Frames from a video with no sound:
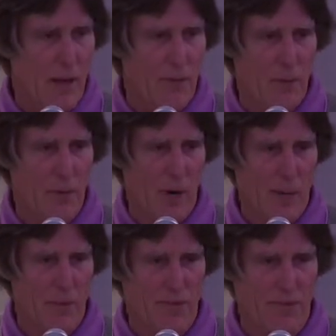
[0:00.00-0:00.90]
If you would
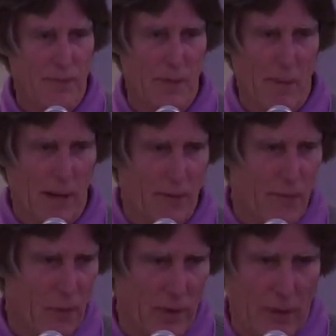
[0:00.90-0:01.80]
grab the feedback
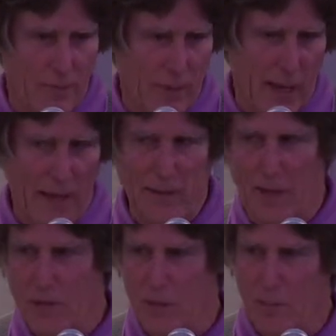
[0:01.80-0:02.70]
or the
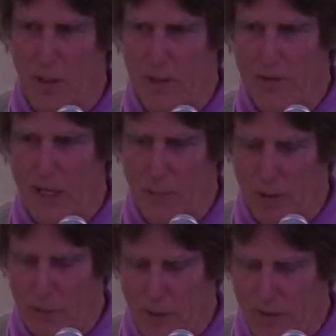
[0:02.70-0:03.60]
handouts in the middle of the table,
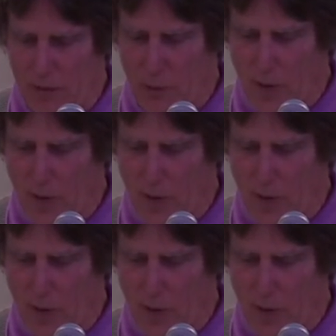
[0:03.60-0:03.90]
everybody, if you